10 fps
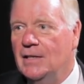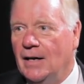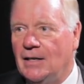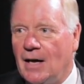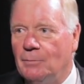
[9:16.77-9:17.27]

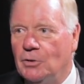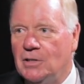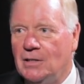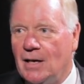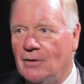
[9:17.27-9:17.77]
and kind of put
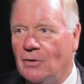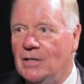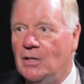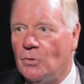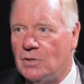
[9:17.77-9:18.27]
together an
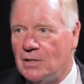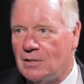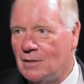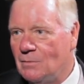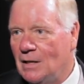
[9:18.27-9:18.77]

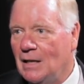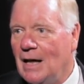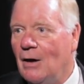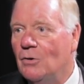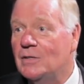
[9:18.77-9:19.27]
ecosystem that
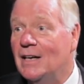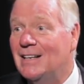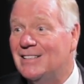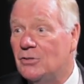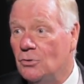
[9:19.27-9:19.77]
allows a
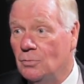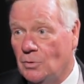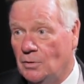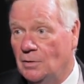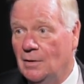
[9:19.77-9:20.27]

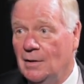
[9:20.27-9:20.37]
consumer